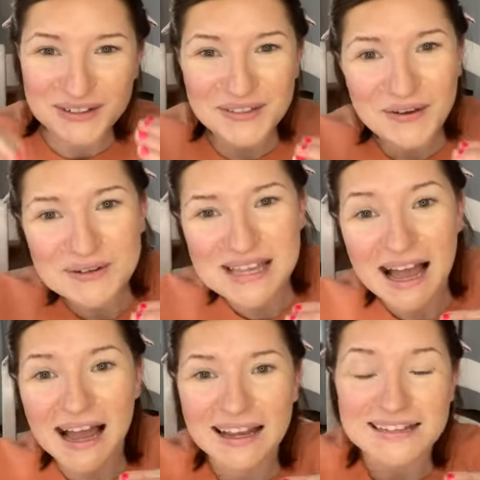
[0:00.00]
under those
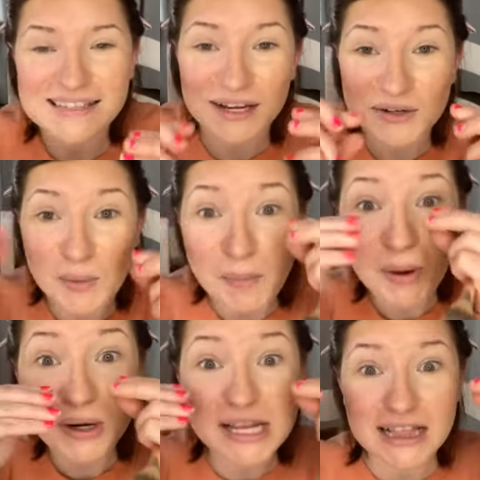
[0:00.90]
eyes and you're
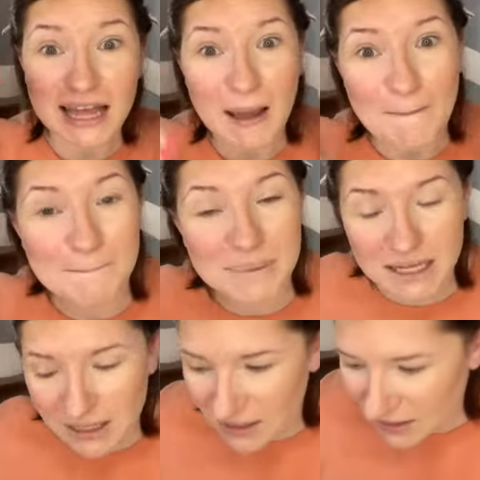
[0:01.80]
putting that
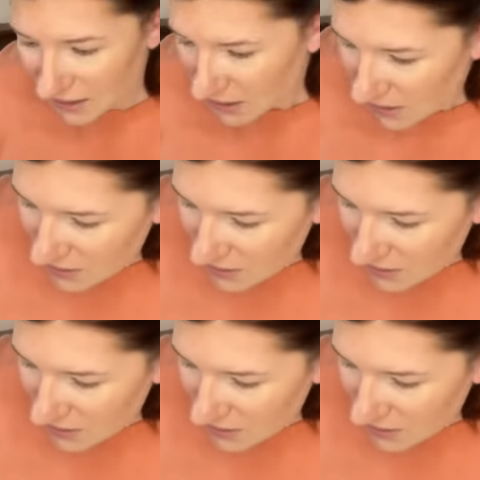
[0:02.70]
big